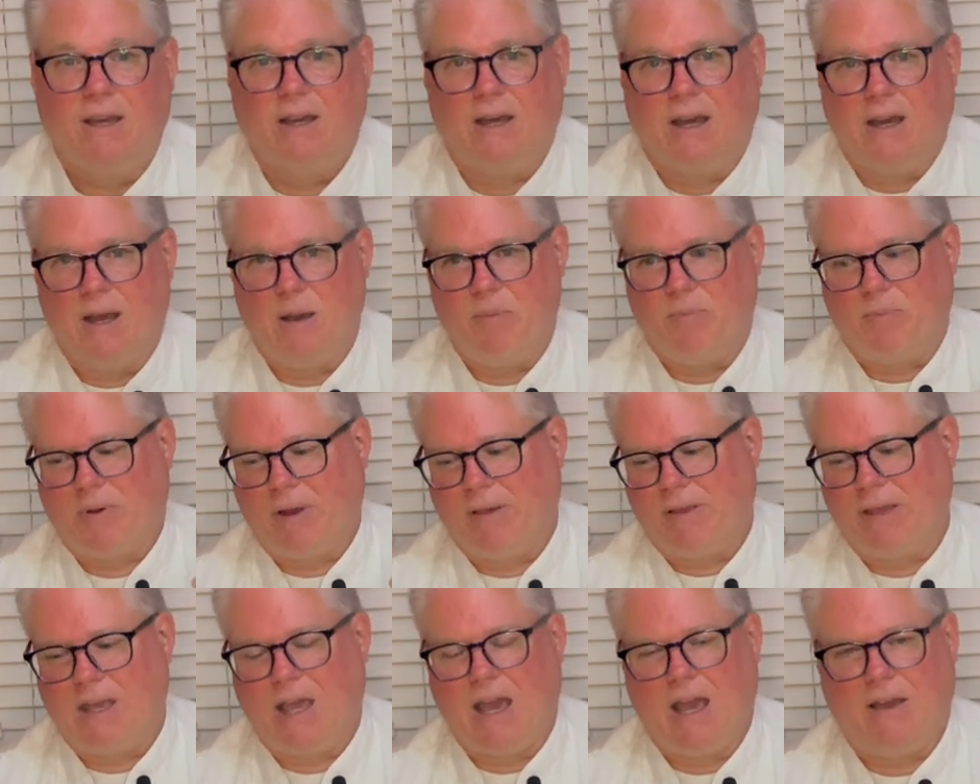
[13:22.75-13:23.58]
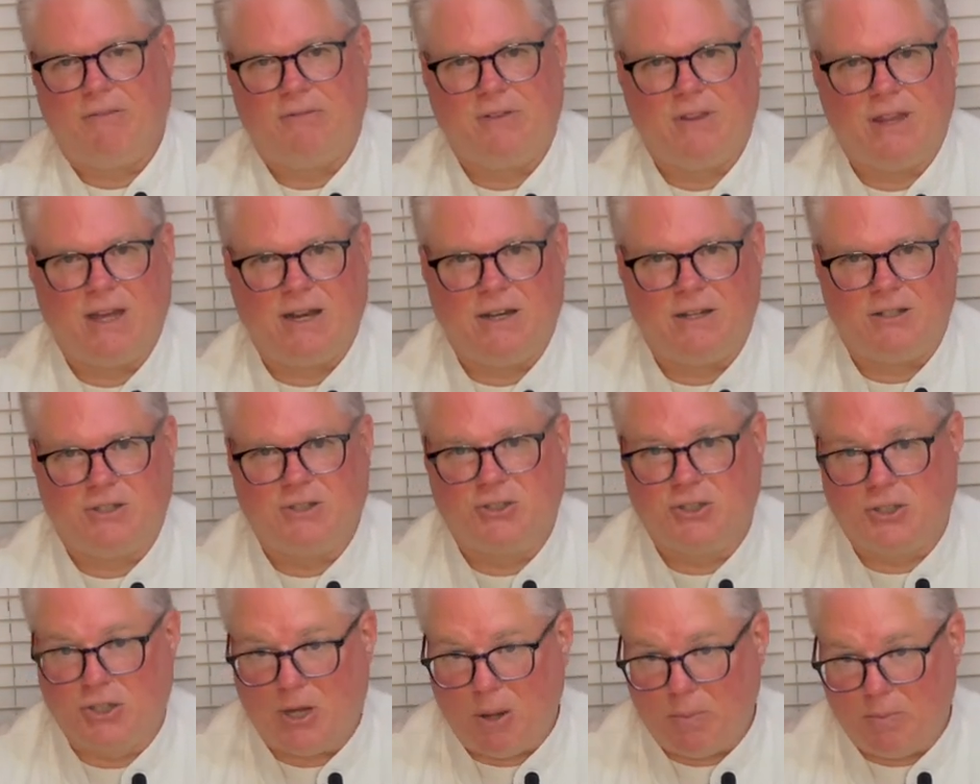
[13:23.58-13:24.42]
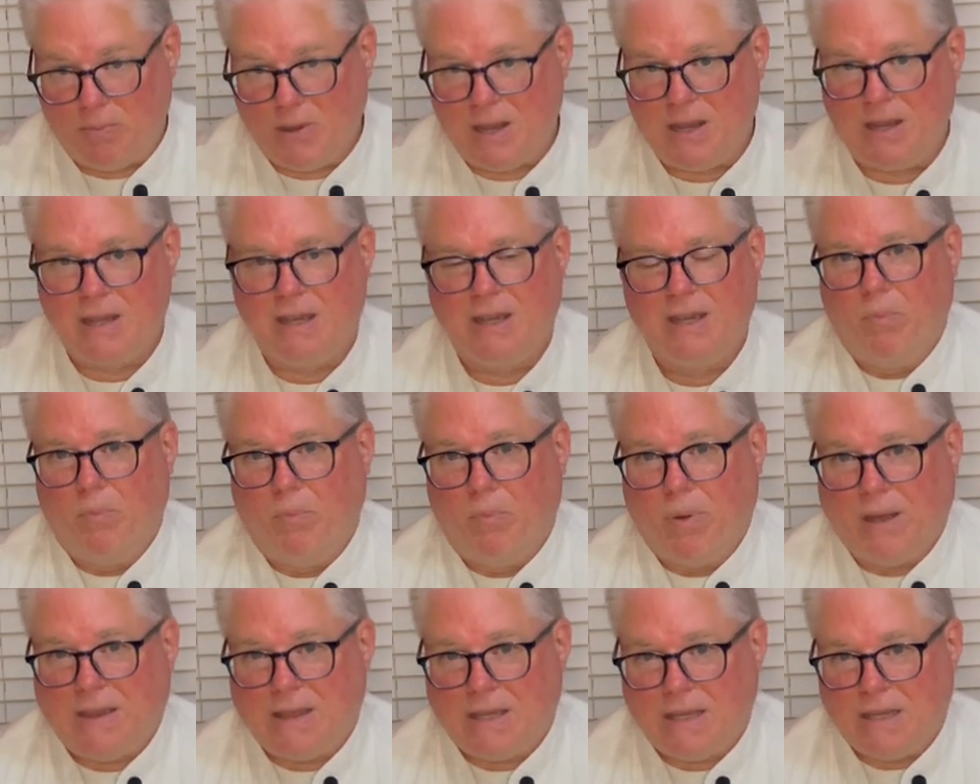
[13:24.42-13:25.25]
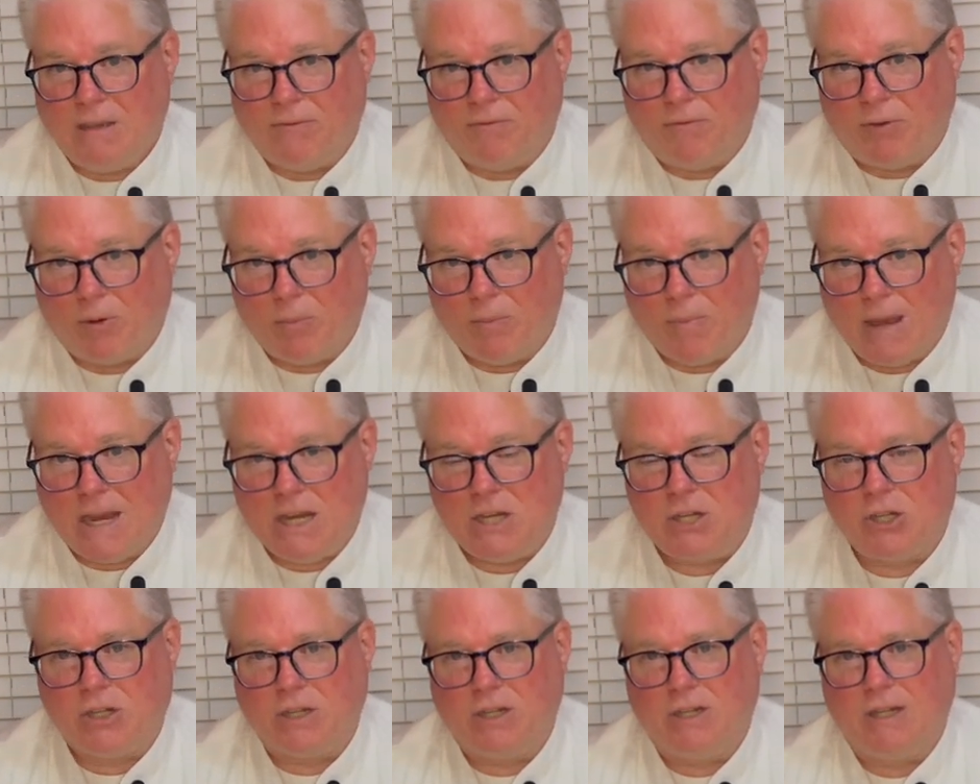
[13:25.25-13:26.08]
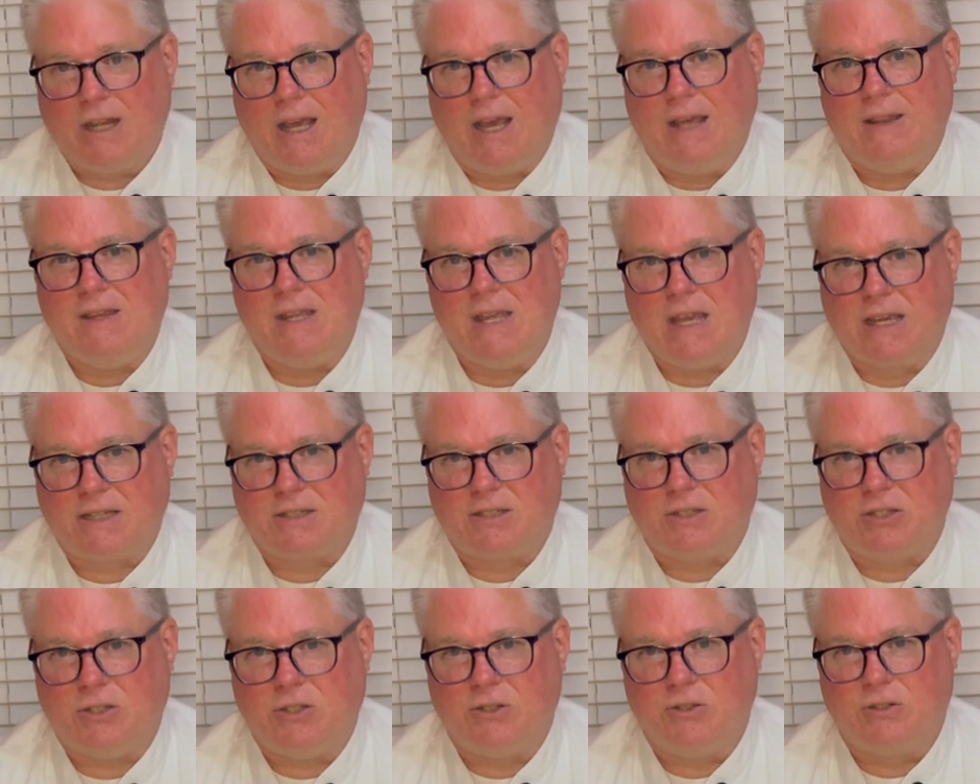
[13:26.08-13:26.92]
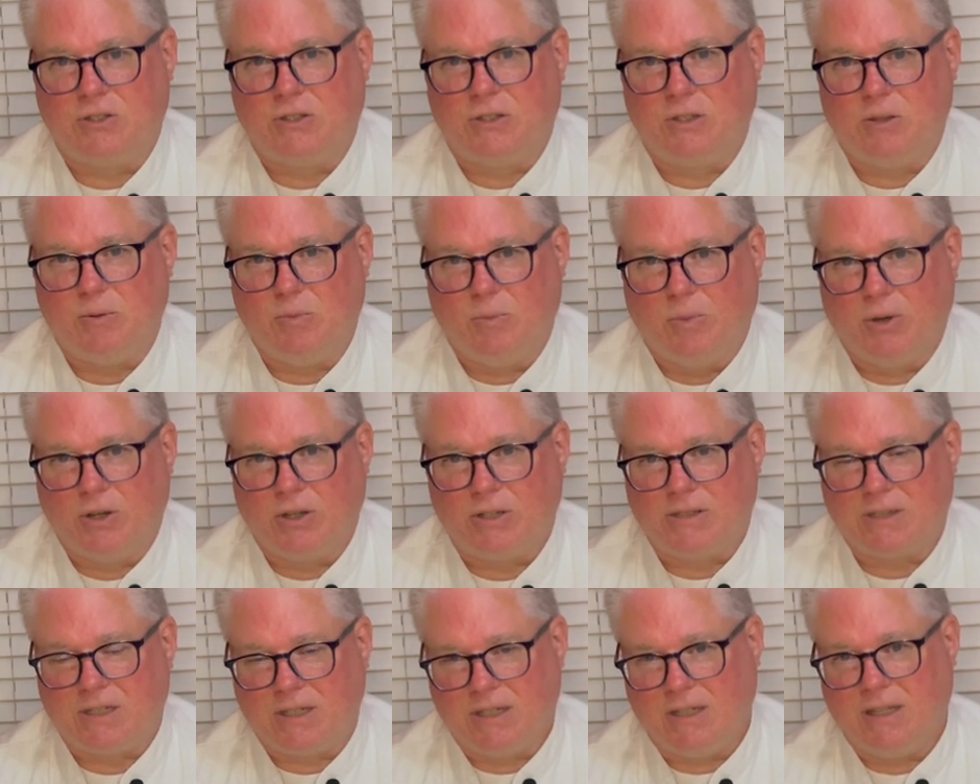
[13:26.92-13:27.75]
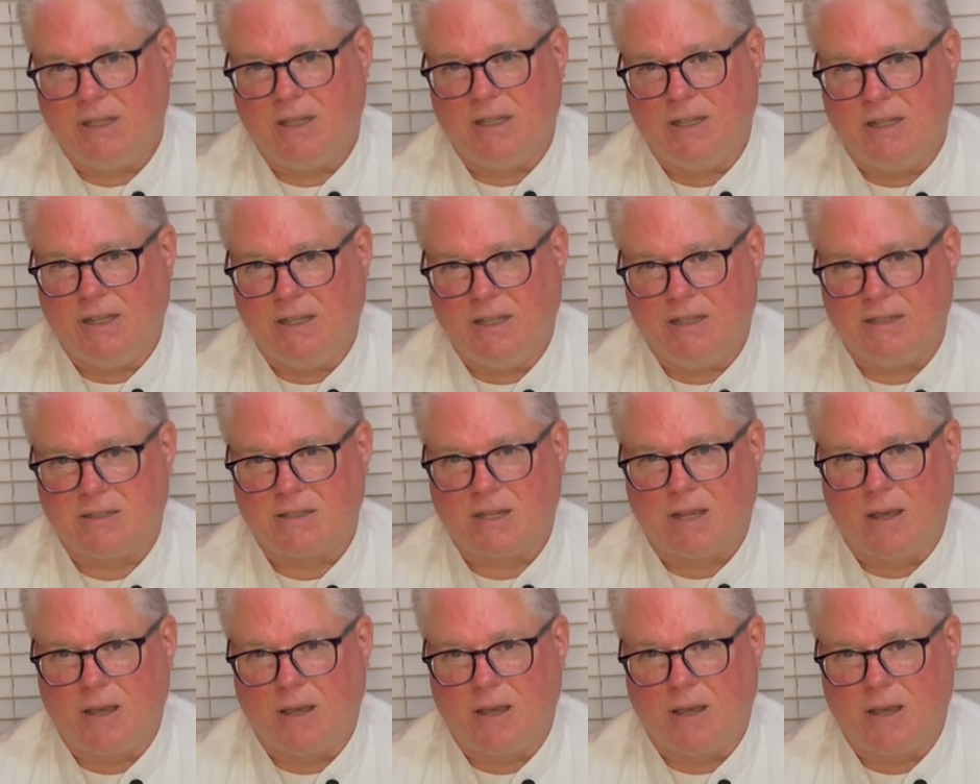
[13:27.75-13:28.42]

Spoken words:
Probably half of that is shipping, but the information and the execution of these books is